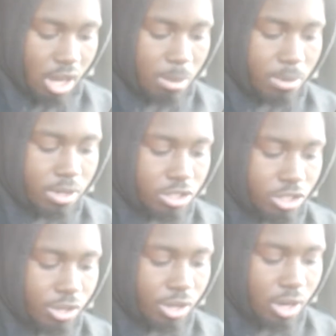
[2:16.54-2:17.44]
I'm gonna
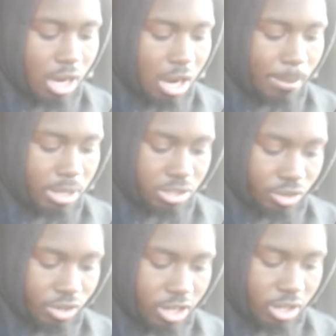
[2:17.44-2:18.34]
show y'all how my
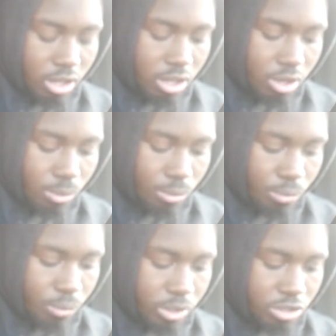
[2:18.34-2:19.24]
screen look
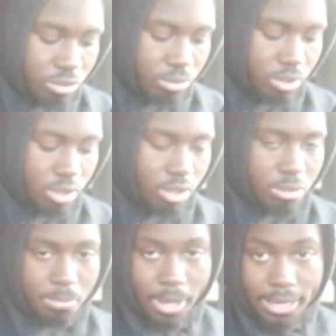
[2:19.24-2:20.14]
once you
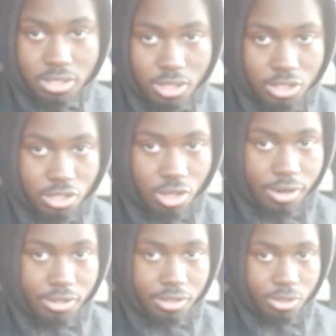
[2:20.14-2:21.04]
um, actually
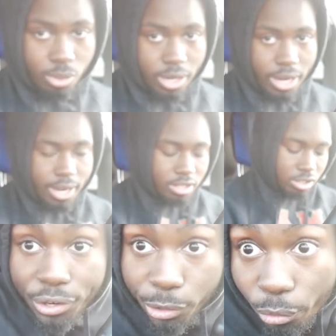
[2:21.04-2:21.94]
start the
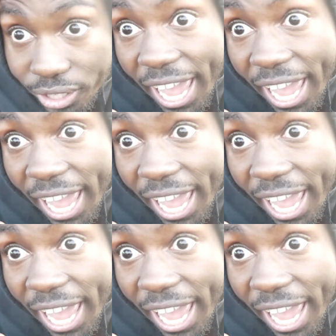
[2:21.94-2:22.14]
DoorDash or your